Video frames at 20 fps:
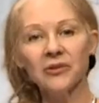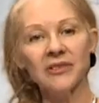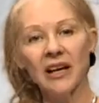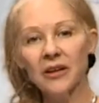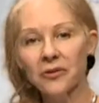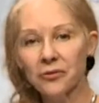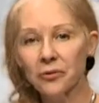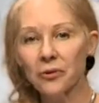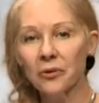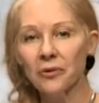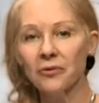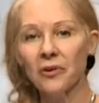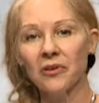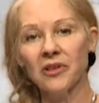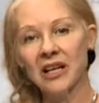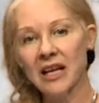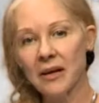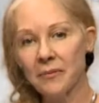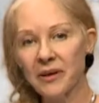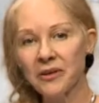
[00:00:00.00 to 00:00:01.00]
natural for the
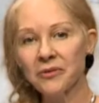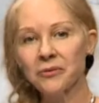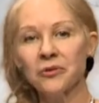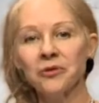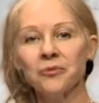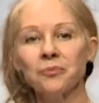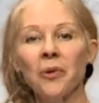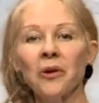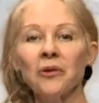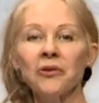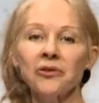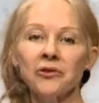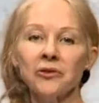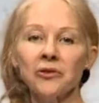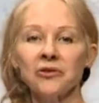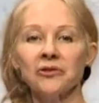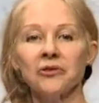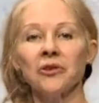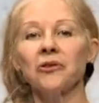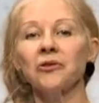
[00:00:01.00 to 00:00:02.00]
Labex to sponsor
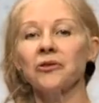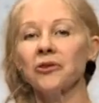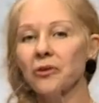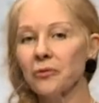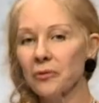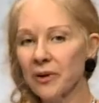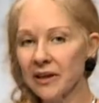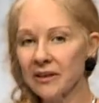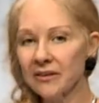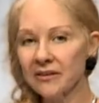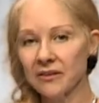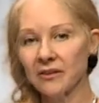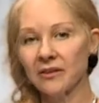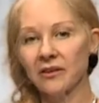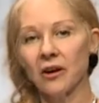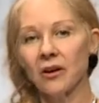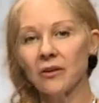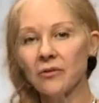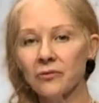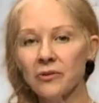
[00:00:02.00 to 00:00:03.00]
such a great uh,
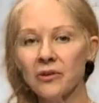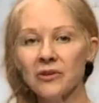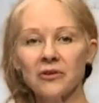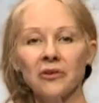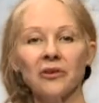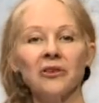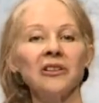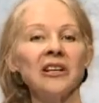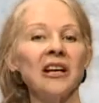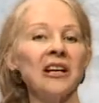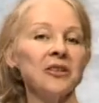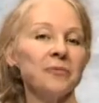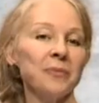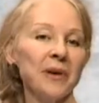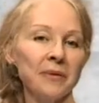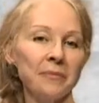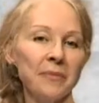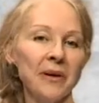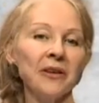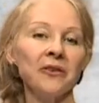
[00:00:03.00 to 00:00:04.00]
conference organized
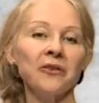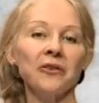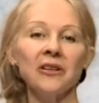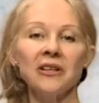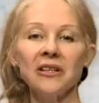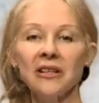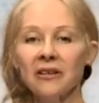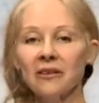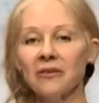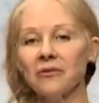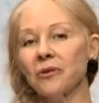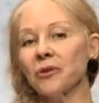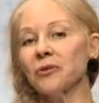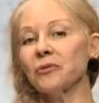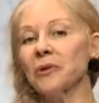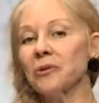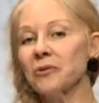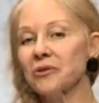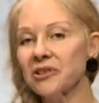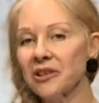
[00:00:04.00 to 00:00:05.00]
by my colleague
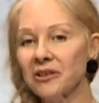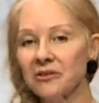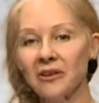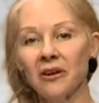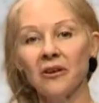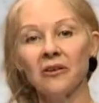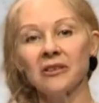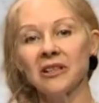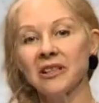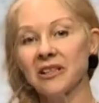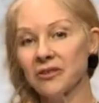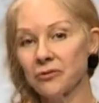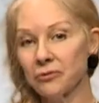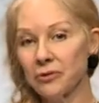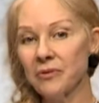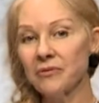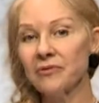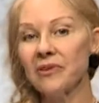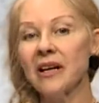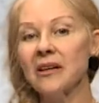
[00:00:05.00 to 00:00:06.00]
François Longin on
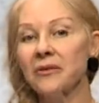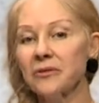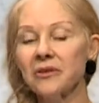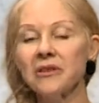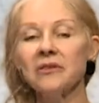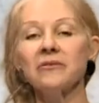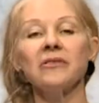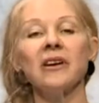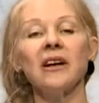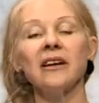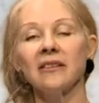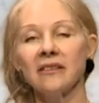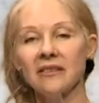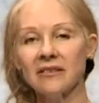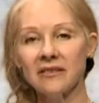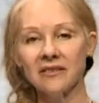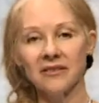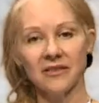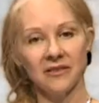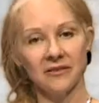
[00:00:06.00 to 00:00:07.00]
extreme values in
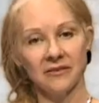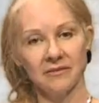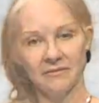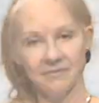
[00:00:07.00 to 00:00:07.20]
finance.